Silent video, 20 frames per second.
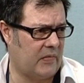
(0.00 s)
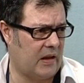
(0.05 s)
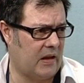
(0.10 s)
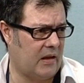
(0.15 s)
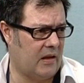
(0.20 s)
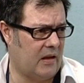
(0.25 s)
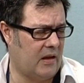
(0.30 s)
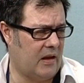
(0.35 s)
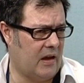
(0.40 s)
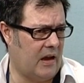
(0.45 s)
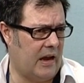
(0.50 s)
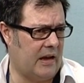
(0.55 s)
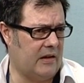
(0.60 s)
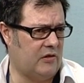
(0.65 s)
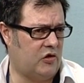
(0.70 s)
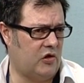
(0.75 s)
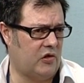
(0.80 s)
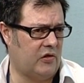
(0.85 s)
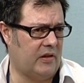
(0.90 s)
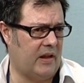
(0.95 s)
Mm-hmm. And
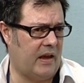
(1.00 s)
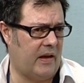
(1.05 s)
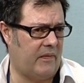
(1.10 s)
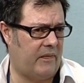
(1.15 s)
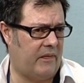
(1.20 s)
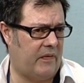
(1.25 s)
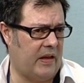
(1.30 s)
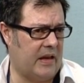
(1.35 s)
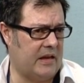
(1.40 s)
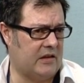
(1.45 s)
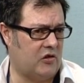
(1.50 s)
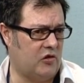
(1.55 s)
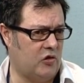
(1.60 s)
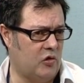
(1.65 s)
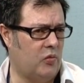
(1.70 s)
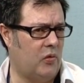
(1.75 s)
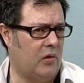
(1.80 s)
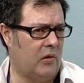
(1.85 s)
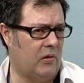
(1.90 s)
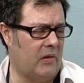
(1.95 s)
during that phase,
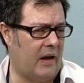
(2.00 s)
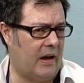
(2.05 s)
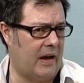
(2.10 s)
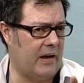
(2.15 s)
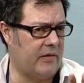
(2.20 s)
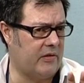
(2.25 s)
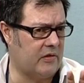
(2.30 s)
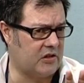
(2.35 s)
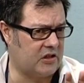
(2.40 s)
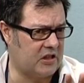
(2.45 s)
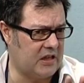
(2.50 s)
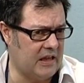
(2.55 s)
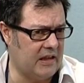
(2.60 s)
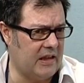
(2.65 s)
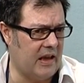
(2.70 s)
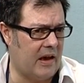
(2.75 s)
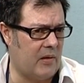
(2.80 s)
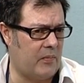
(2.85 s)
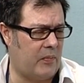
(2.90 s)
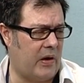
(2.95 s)
you will either see
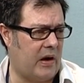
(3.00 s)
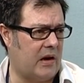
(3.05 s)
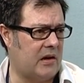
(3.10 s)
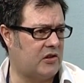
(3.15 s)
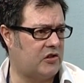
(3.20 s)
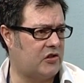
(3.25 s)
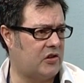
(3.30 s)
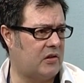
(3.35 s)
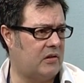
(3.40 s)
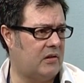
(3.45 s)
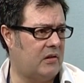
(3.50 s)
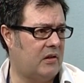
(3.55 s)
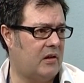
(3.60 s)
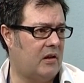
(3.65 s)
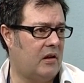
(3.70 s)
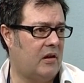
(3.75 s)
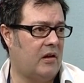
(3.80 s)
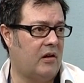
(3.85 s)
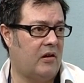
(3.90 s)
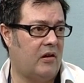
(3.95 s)
that person,
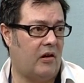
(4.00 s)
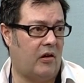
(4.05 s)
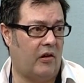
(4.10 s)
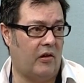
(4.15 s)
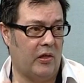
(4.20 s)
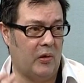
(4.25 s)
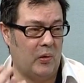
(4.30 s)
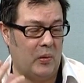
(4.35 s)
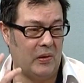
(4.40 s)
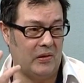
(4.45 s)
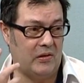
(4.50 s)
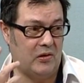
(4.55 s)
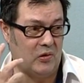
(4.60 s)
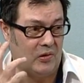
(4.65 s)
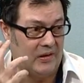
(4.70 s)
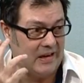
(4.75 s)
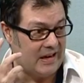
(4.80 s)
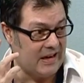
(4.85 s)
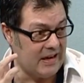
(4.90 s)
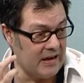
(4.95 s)
or
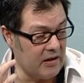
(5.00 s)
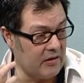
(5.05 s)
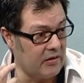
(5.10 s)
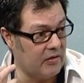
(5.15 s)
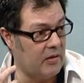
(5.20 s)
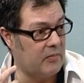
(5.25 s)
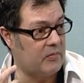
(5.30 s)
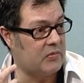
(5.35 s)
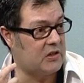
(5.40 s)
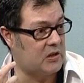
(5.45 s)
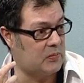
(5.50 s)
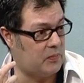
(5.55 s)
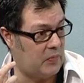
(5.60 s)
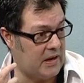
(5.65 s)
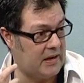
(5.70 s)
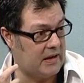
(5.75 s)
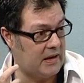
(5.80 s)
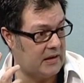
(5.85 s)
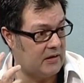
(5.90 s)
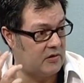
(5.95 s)
you'll hear them
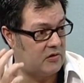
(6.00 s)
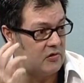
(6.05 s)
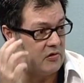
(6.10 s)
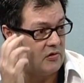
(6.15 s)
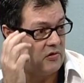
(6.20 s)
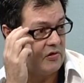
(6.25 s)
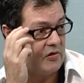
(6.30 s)
speaking to